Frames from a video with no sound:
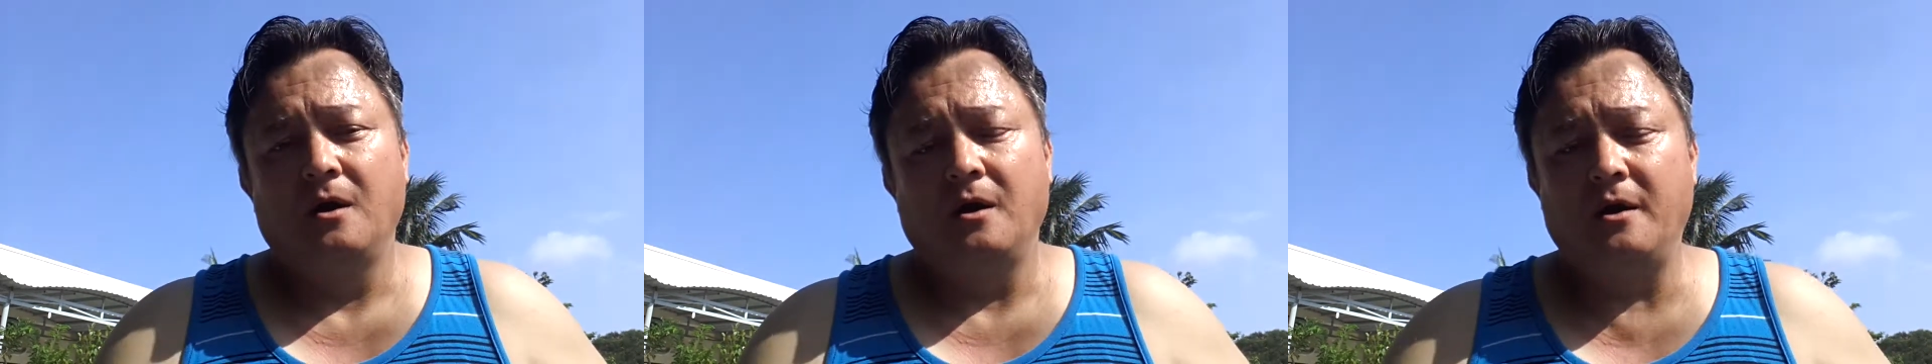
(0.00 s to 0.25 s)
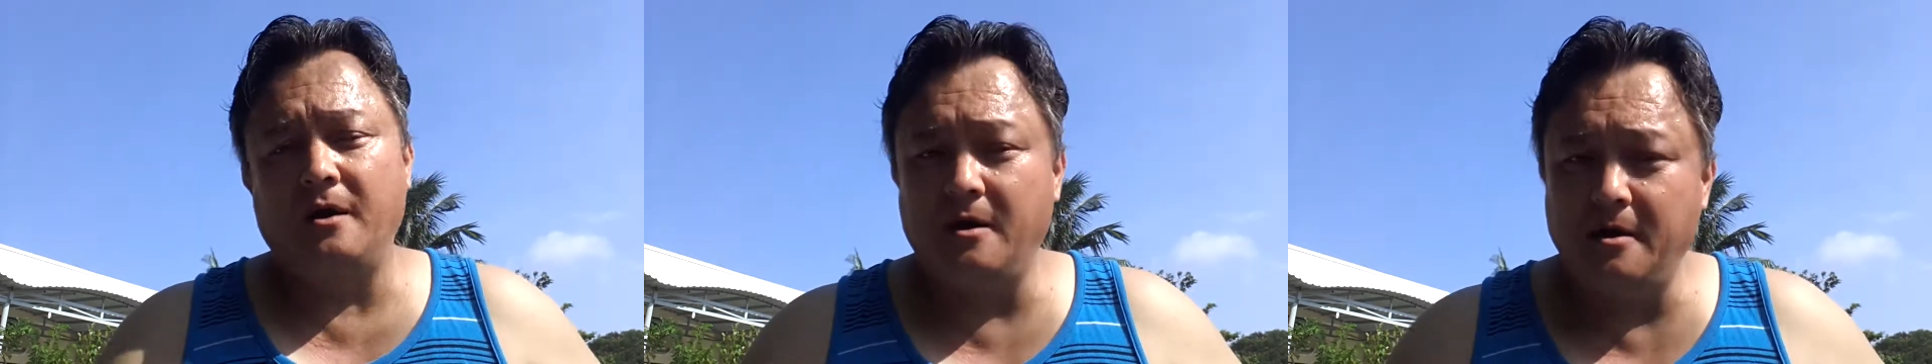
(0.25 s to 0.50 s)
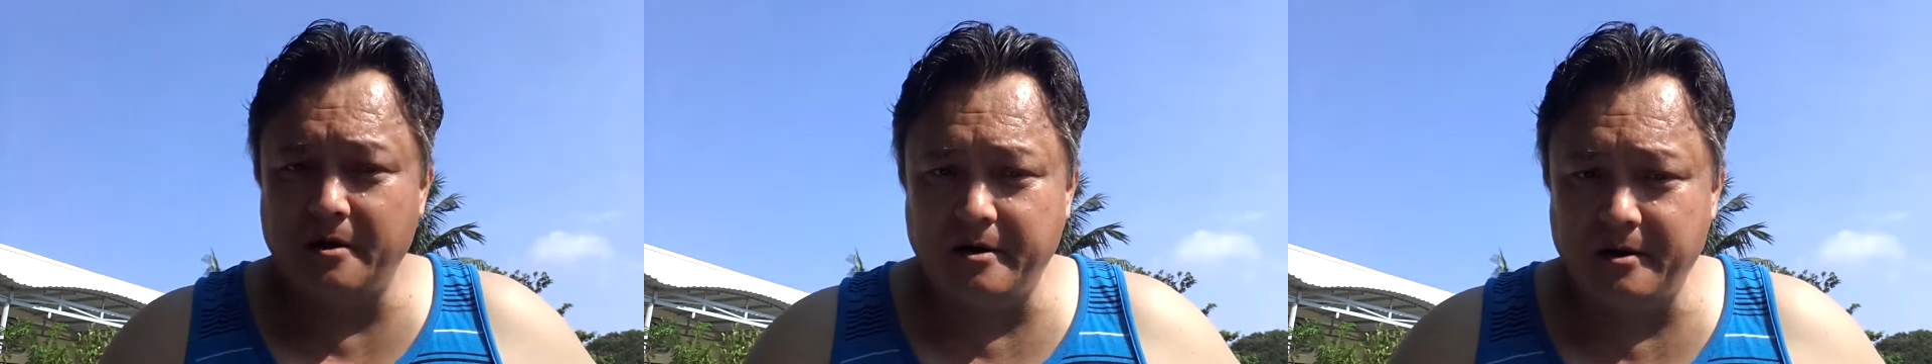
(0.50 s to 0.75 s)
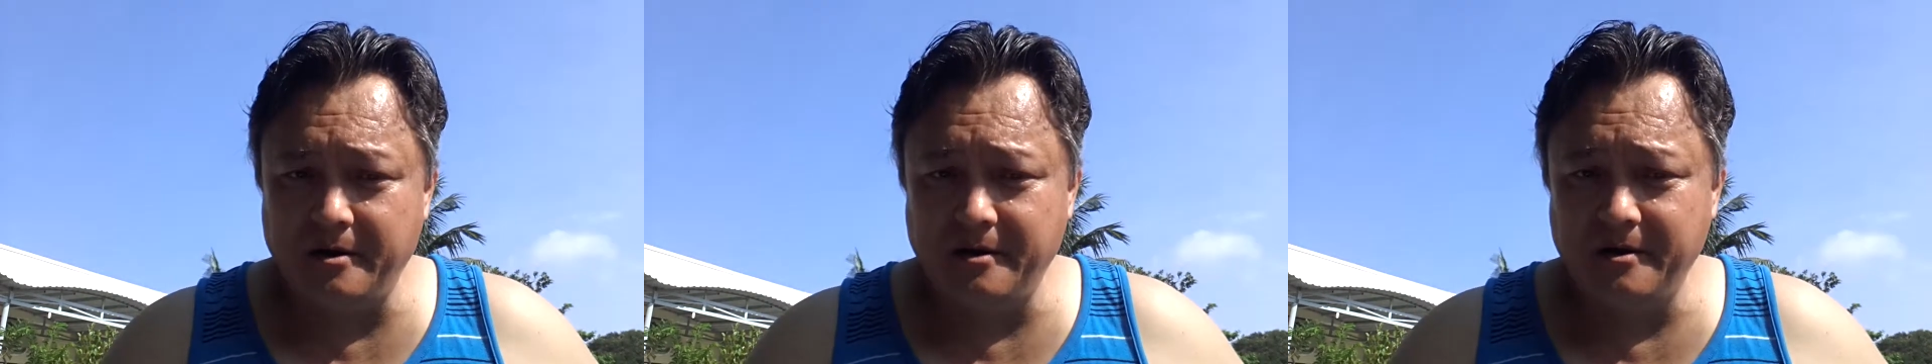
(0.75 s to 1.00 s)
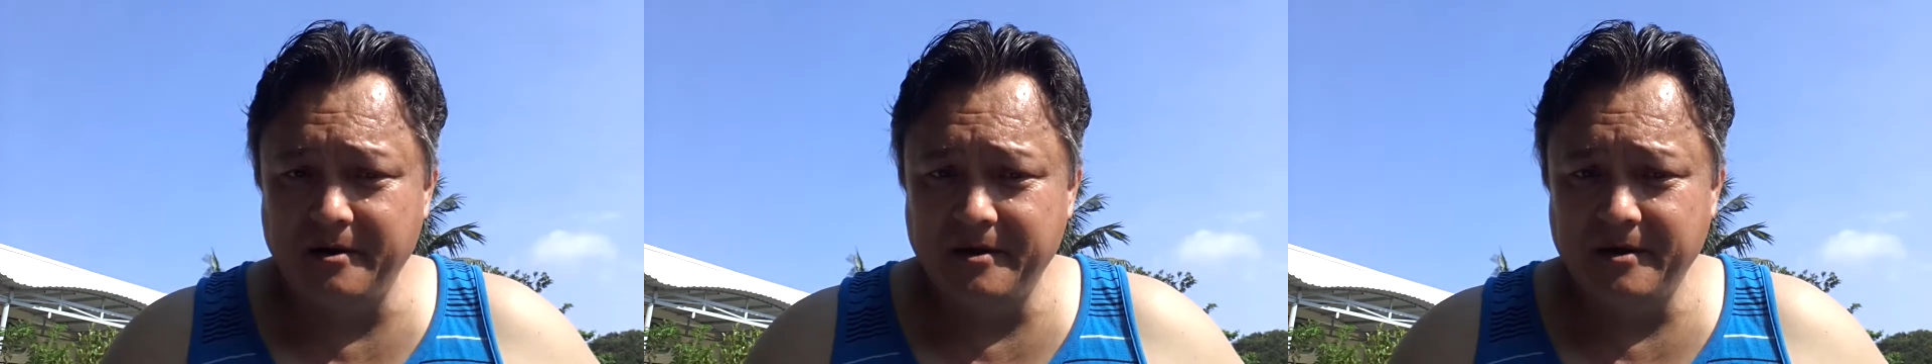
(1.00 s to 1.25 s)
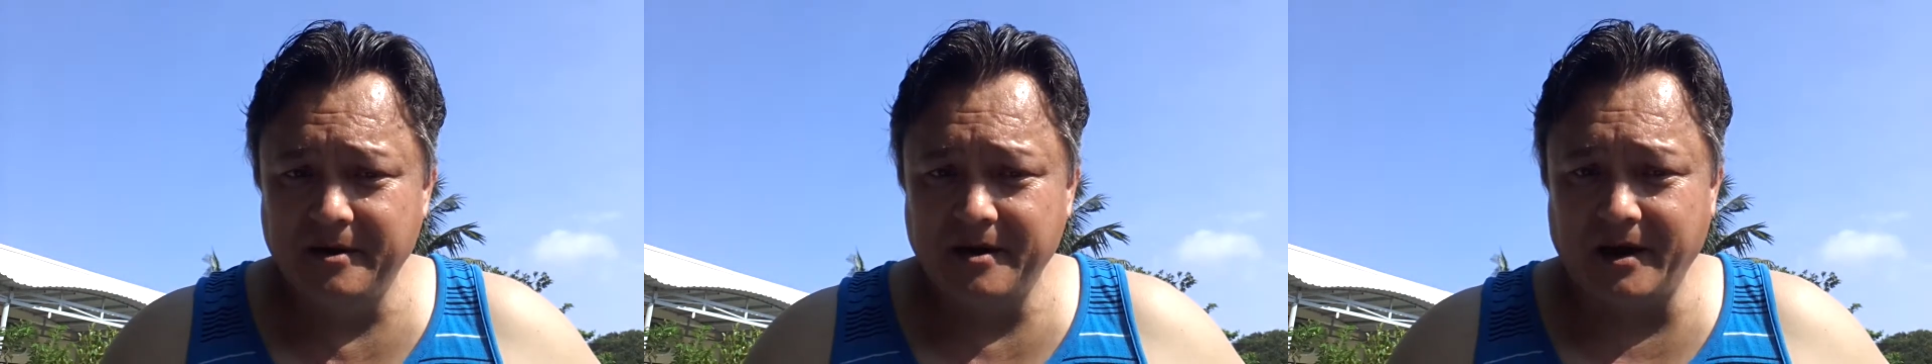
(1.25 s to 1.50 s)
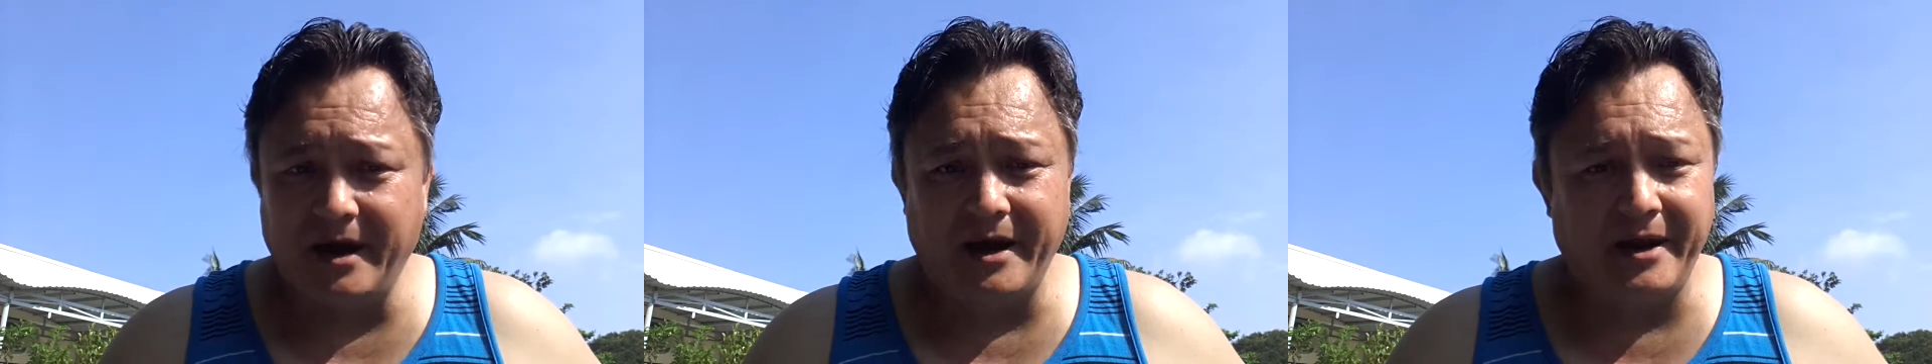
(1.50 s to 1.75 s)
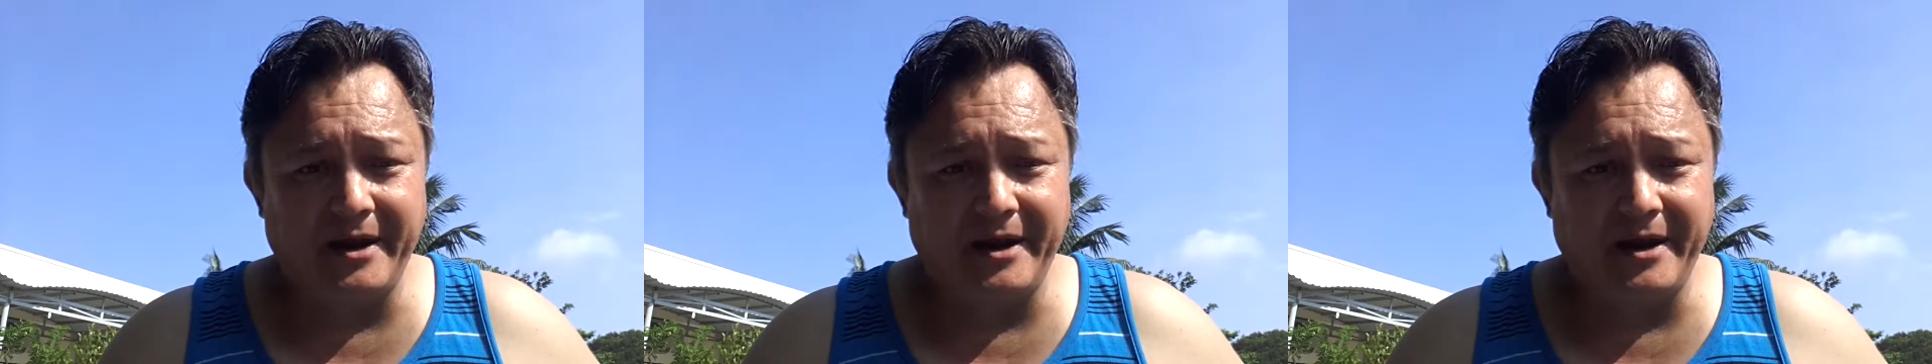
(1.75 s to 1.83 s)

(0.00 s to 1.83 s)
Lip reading: Oh, I